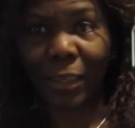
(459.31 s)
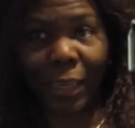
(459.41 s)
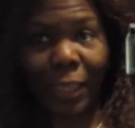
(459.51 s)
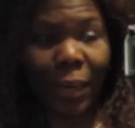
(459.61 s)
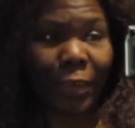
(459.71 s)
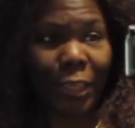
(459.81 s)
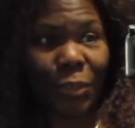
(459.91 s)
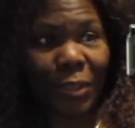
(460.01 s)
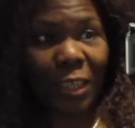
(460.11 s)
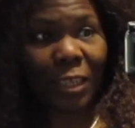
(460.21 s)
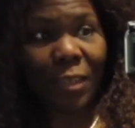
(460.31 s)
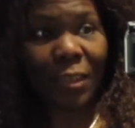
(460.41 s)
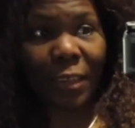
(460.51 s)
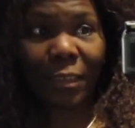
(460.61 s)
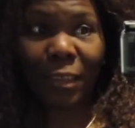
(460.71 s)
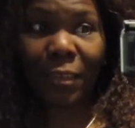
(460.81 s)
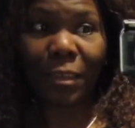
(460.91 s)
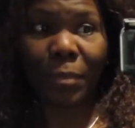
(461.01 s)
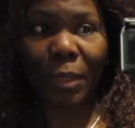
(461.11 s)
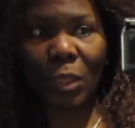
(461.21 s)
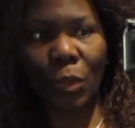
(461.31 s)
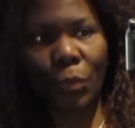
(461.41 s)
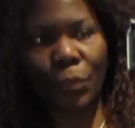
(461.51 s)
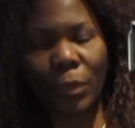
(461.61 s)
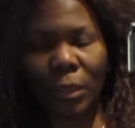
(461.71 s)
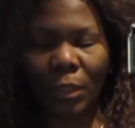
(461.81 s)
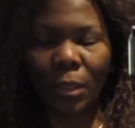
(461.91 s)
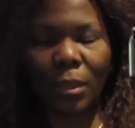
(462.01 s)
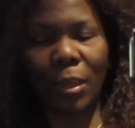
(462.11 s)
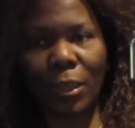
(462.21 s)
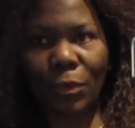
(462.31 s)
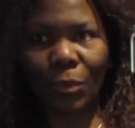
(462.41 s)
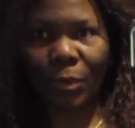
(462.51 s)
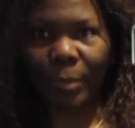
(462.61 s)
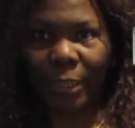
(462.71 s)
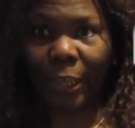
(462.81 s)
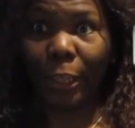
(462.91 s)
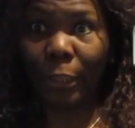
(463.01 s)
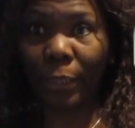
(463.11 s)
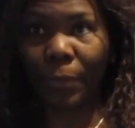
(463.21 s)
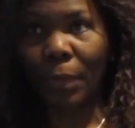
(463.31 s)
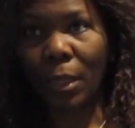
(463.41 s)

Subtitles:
An hour into studies, I started sleeping, so I had to go to bed early.